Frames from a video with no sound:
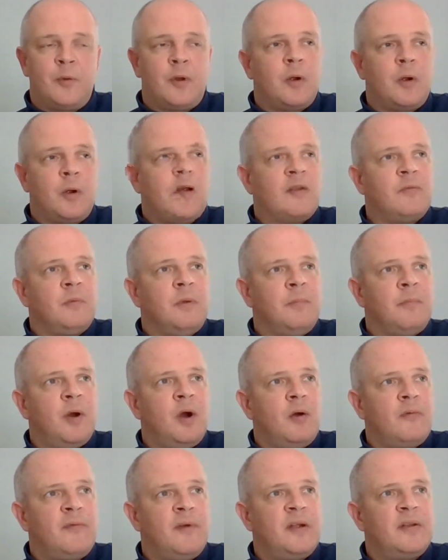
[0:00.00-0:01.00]
although it hasn't been
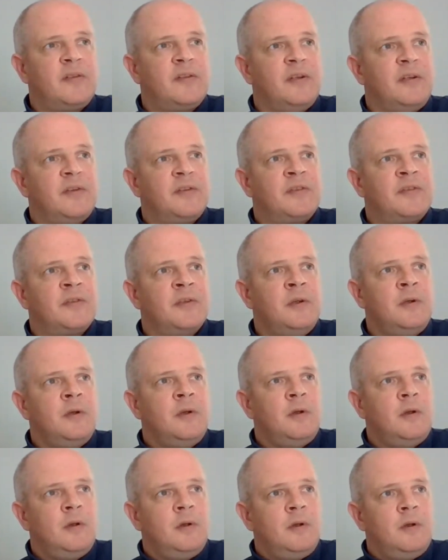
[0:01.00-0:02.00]
perfect,
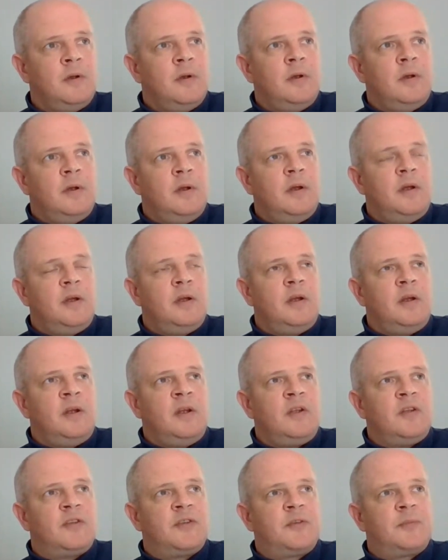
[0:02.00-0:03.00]

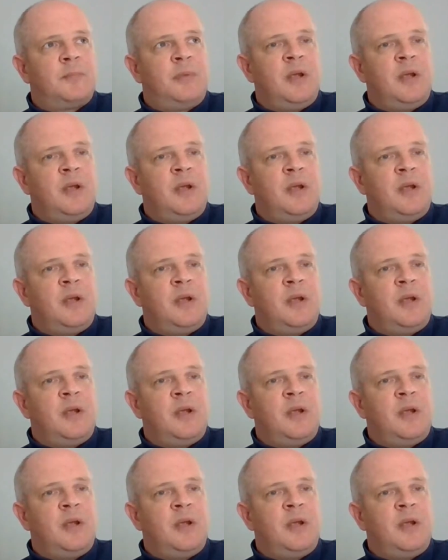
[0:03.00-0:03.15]
it's